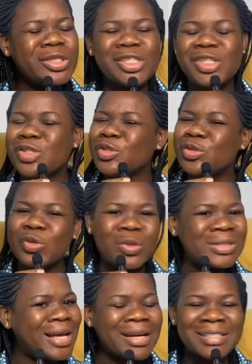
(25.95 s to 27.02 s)
this is
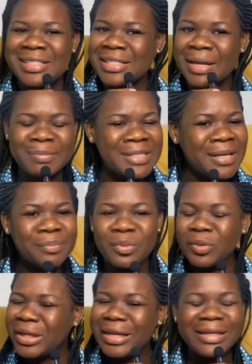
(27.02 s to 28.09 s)
not
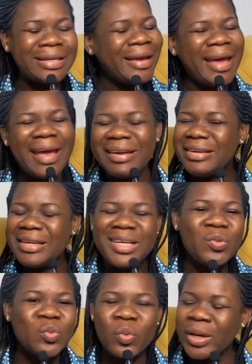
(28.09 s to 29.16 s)
acceptable in
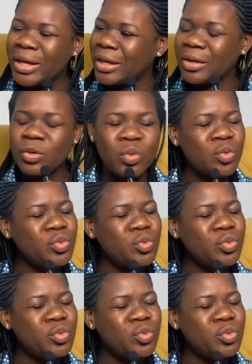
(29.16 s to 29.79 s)
any way. No.